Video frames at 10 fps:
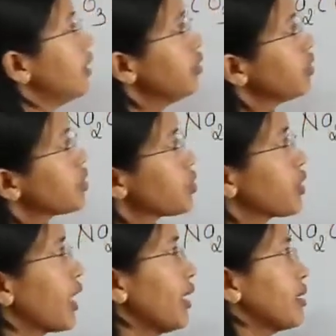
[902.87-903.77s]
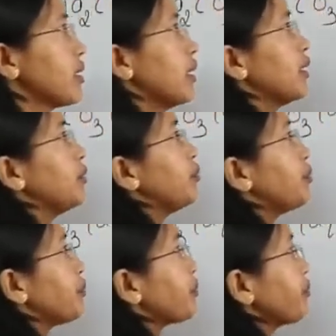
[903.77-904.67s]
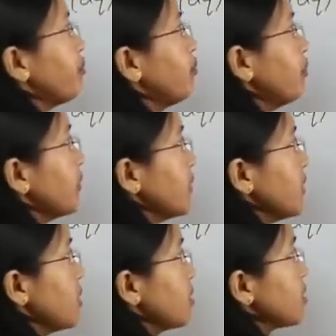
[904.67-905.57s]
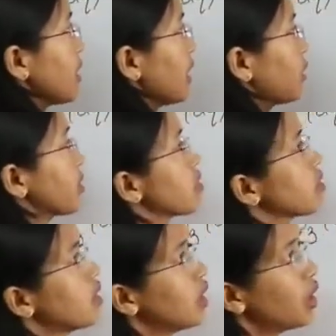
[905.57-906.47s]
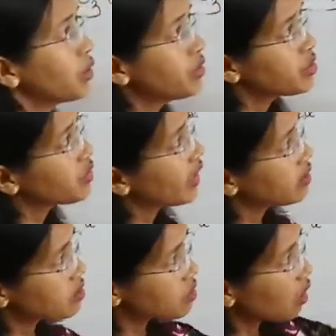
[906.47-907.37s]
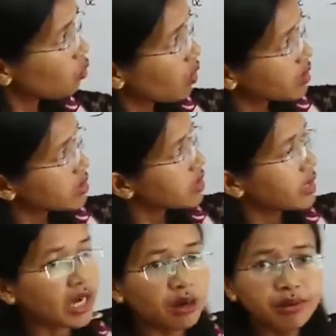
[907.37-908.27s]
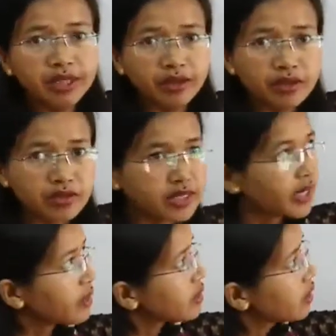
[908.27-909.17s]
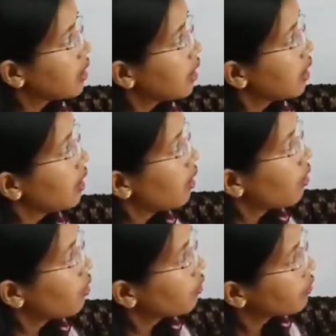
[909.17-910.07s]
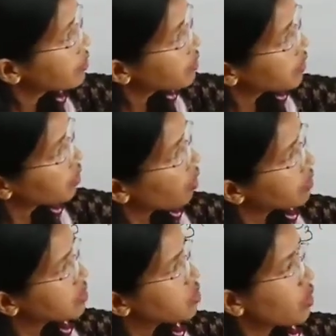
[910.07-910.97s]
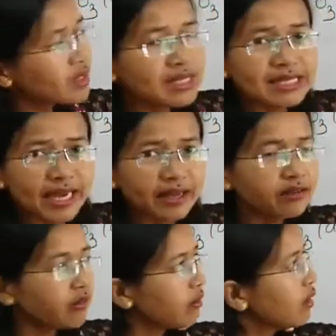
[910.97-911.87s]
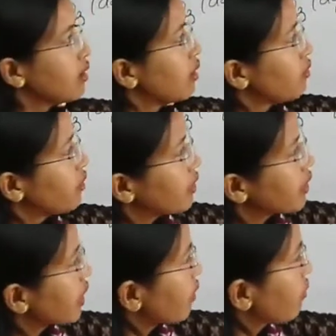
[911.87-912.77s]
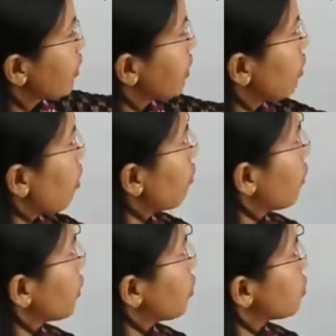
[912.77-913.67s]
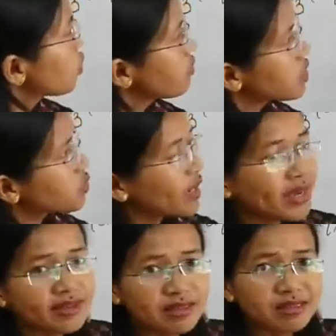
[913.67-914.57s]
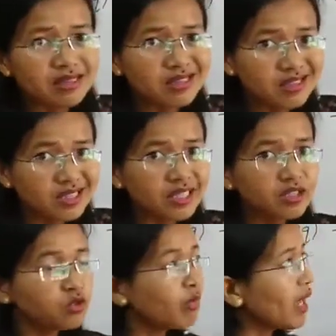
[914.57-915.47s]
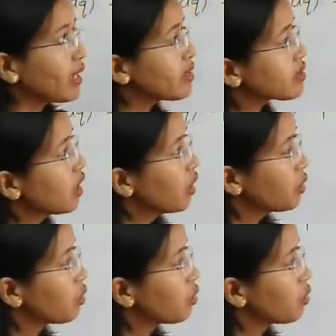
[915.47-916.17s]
you need to get, this is an aqueous, you need to get salt, water and carbon dioxide. In order to understand very carefully or for you to visualize easily to balance, you